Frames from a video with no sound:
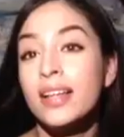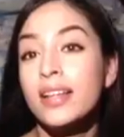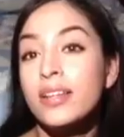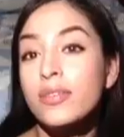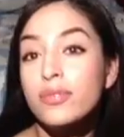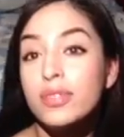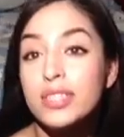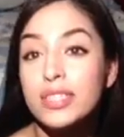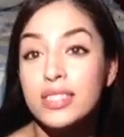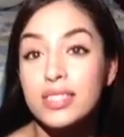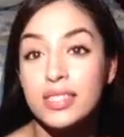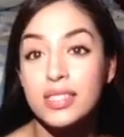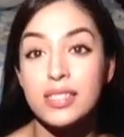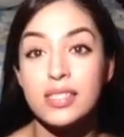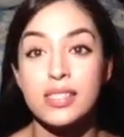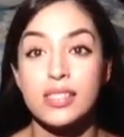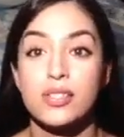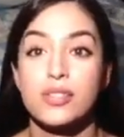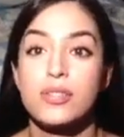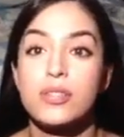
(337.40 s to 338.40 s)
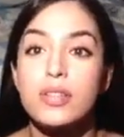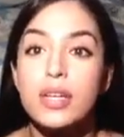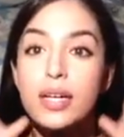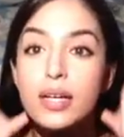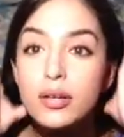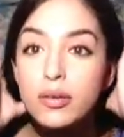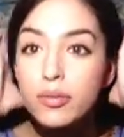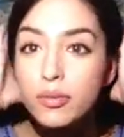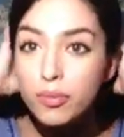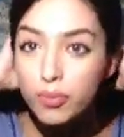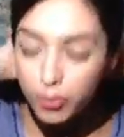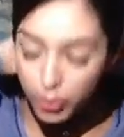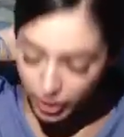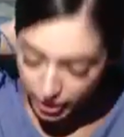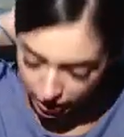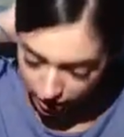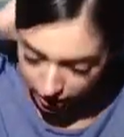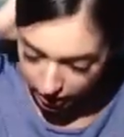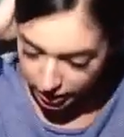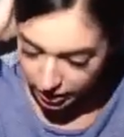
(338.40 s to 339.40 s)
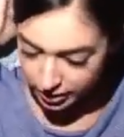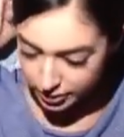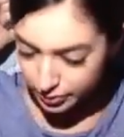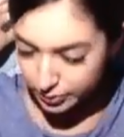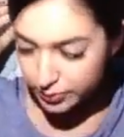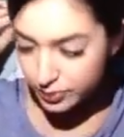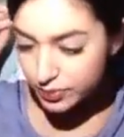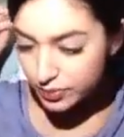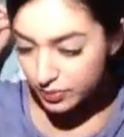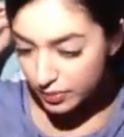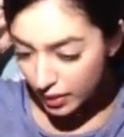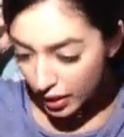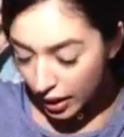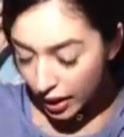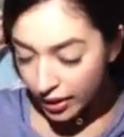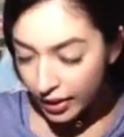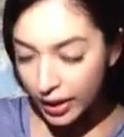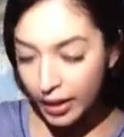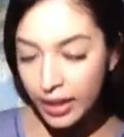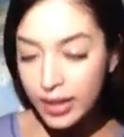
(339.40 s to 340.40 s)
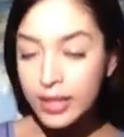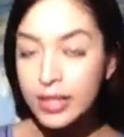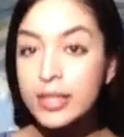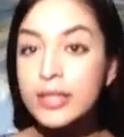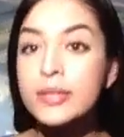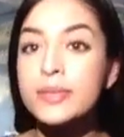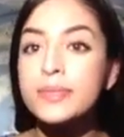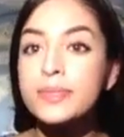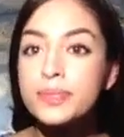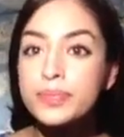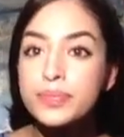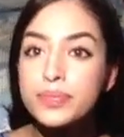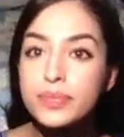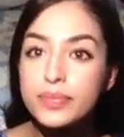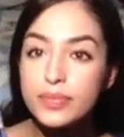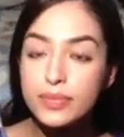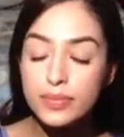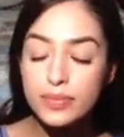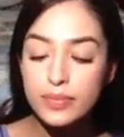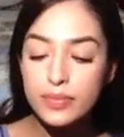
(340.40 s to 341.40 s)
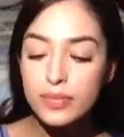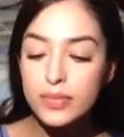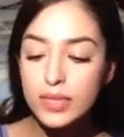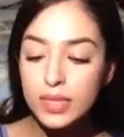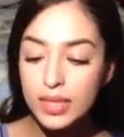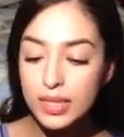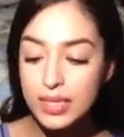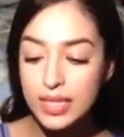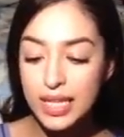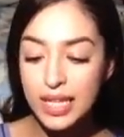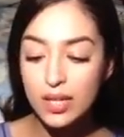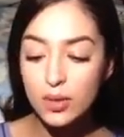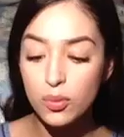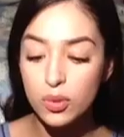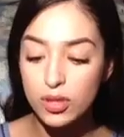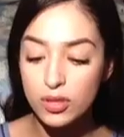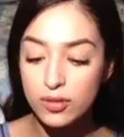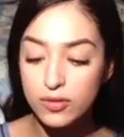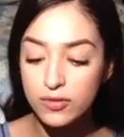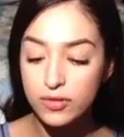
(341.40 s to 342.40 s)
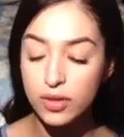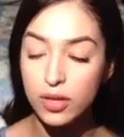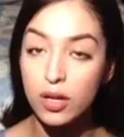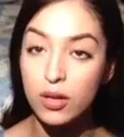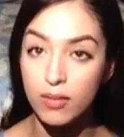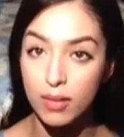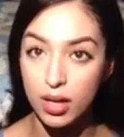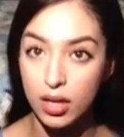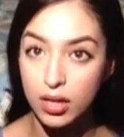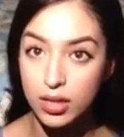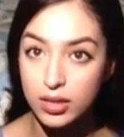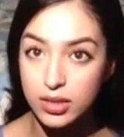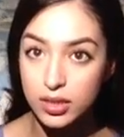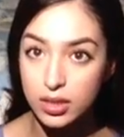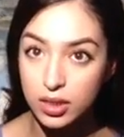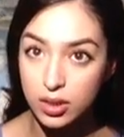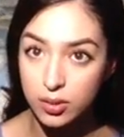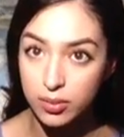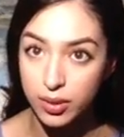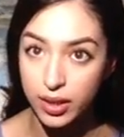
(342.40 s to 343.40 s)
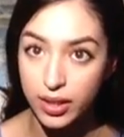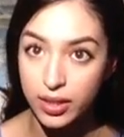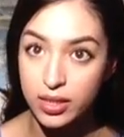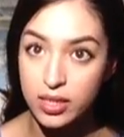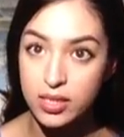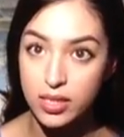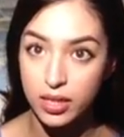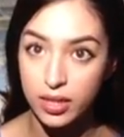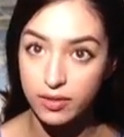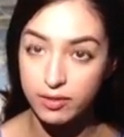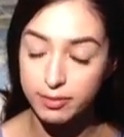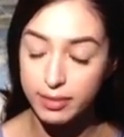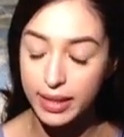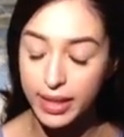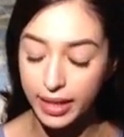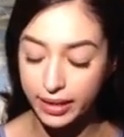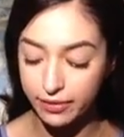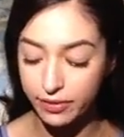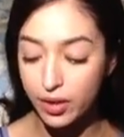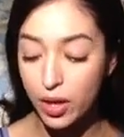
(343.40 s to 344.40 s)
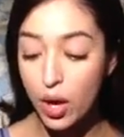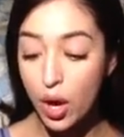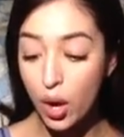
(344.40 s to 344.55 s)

And the recent seasons, like, pretty good. And then Teen Wolf, oh my god, Dylan O'Brien is the love of my life.